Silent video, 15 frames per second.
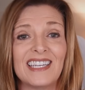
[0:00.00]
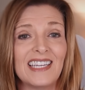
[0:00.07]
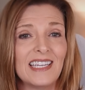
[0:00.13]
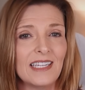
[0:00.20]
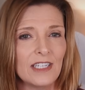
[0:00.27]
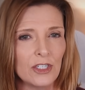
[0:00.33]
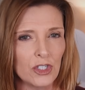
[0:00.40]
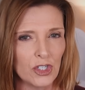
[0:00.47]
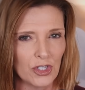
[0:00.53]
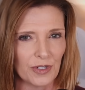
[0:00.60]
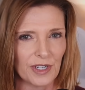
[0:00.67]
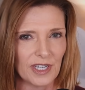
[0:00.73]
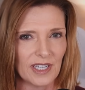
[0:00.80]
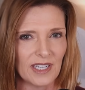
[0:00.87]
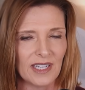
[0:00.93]
to
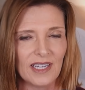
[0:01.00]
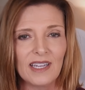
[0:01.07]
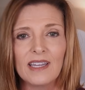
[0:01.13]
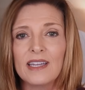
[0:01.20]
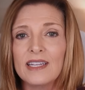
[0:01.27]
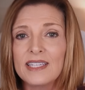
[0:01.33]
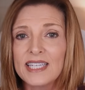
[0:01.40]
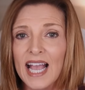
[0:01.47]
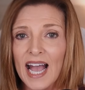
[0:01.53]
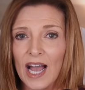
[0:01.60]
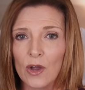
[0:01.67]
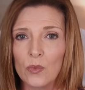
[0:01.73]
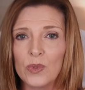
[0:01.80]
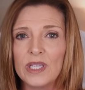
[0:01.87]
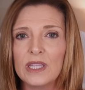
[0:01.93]
intrigue. It's
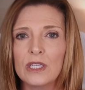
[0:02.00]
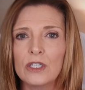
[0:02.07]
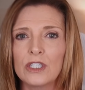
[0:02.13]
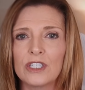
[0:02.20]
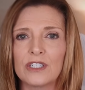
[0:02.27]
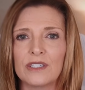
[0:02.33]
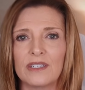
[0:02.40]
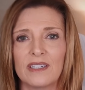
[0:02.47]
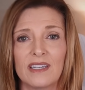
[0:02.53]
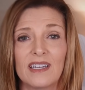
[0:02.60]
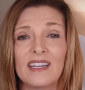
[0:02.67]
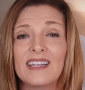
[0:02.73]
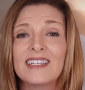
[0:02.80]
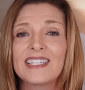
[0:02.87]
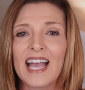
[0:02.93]
how we learn,
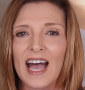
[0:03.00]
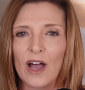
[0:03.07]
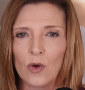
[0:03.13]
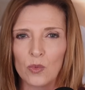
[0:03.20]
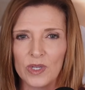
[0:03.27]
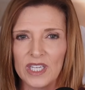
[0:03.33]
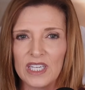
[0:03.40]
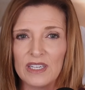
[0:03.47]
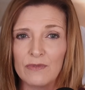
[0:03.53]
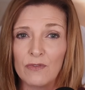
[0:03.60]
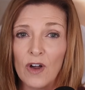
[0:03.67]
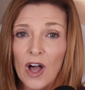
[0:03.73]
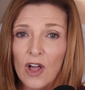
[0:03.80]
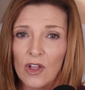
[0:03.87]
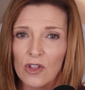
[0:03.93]
it's how we
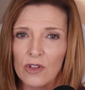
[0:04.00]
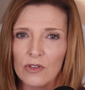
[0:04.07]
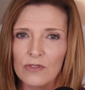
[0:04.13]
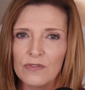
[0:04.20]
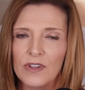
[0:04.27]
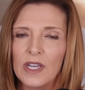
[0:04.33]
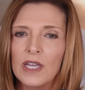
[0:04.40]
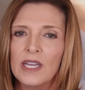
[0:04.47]
evolve.